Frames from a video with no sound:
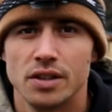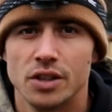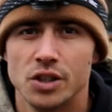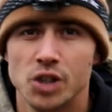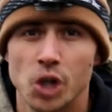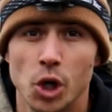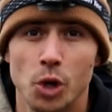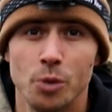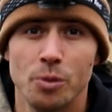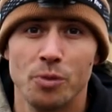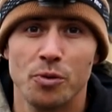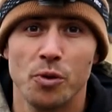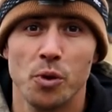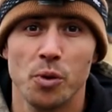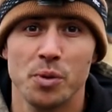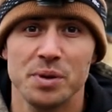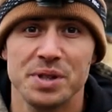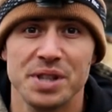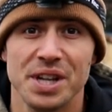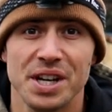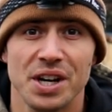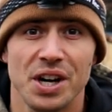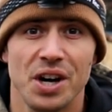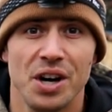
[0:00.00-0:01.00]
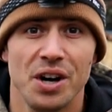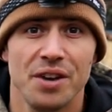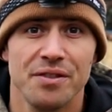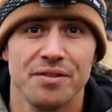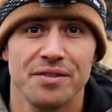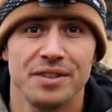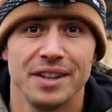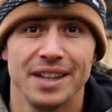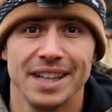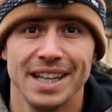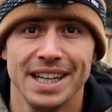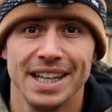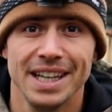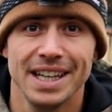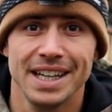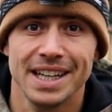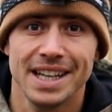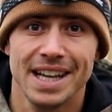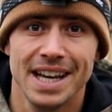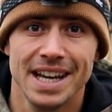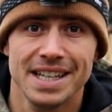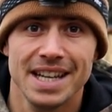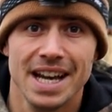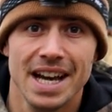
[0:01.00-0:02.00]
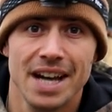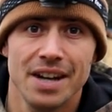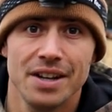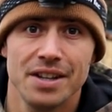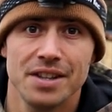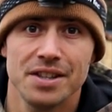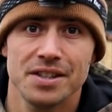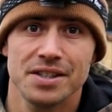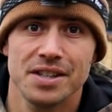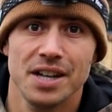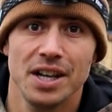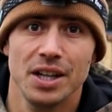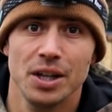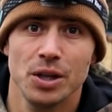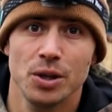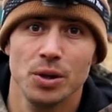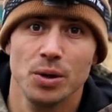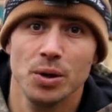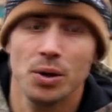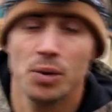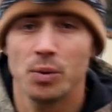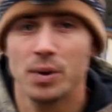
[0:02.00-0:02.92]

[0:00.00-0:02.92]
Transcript: So before we take off the lid and head down in the cellar,